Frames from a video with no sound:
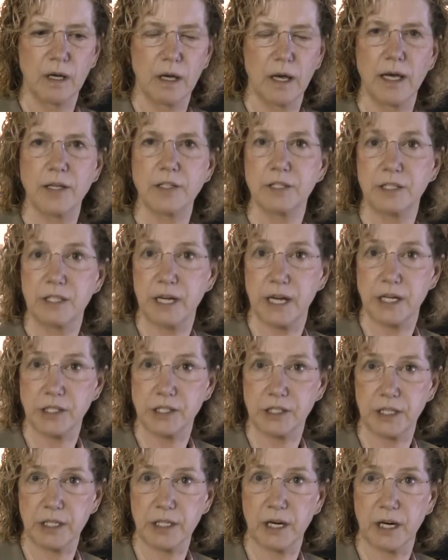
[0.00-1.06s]

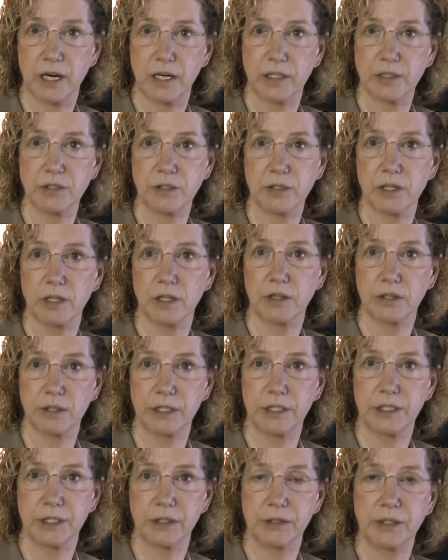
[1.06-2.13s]
SDHC cards, the
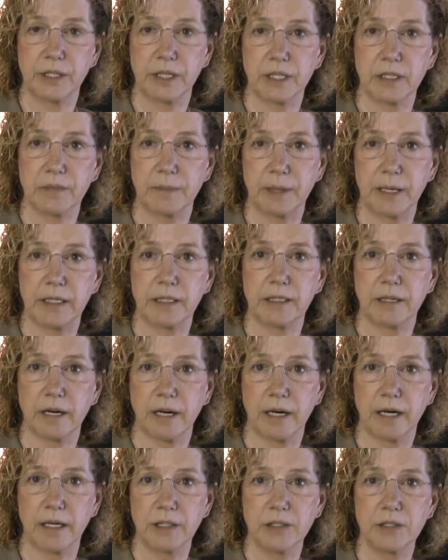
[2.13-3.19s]
32 gigabyte
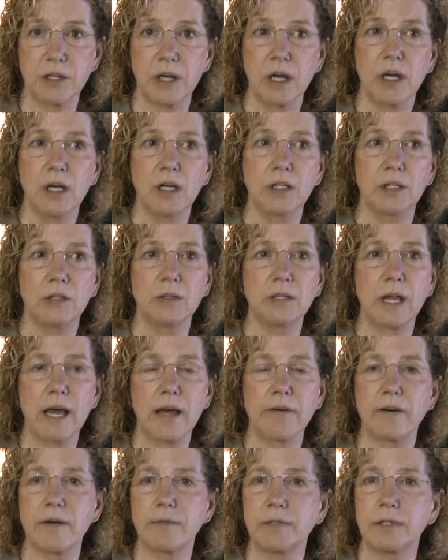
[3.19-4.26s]
cards, you'll
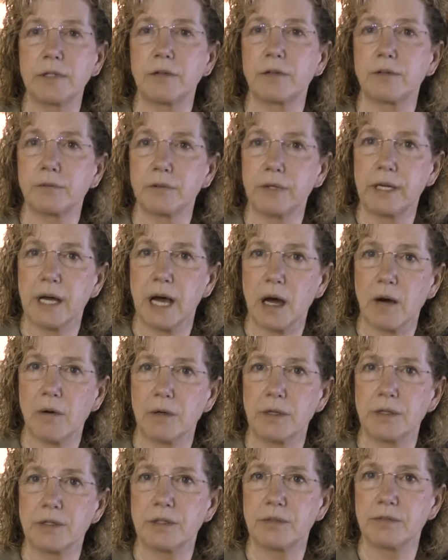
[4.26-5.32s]
have up to 3
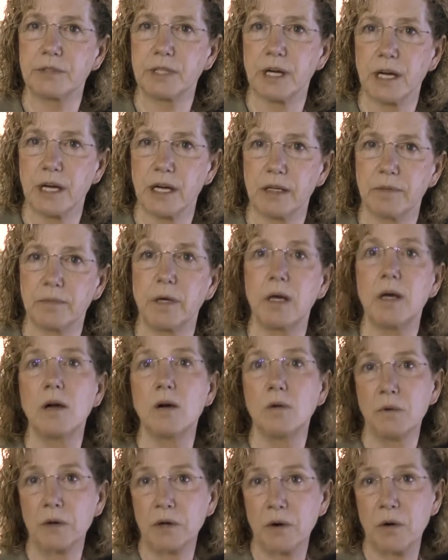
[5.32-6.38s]
hours of time
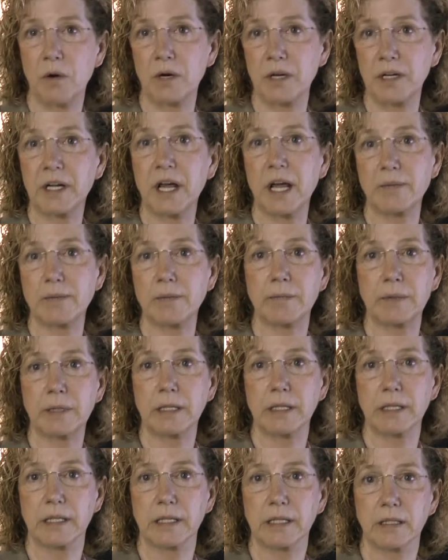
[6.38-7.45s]
recording
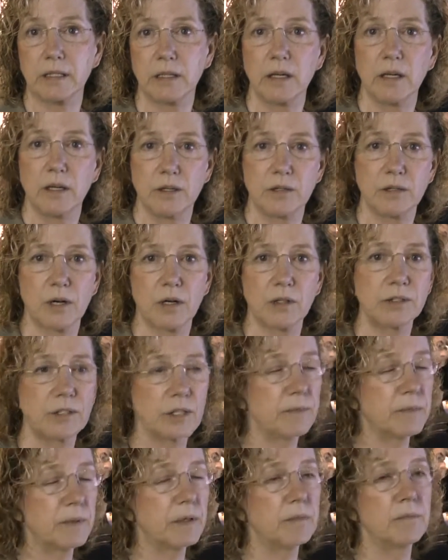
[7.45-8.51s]
capability. So it
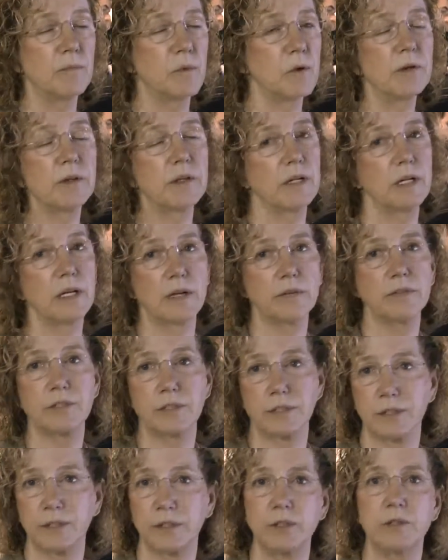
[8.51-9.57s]
should be more than enough
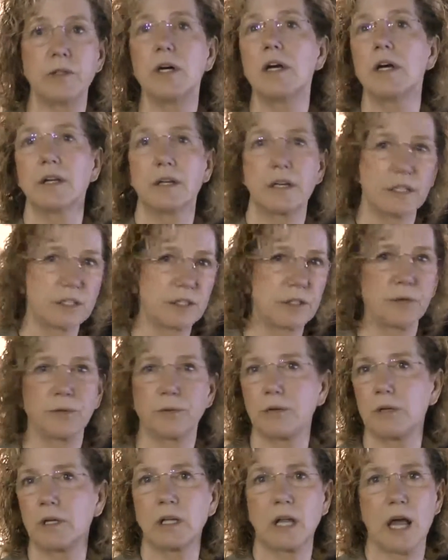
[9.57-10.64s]
to get you
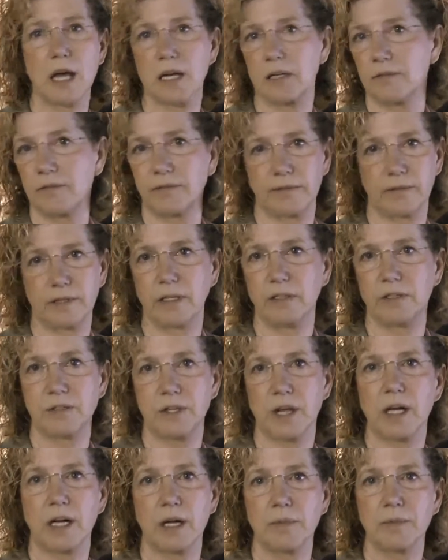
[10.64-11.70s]
through a lot of
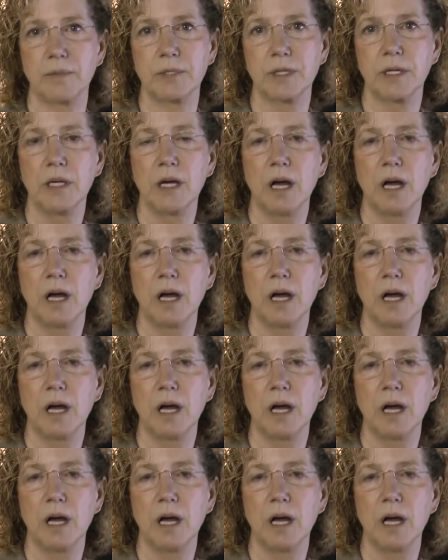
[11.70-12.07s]
setups.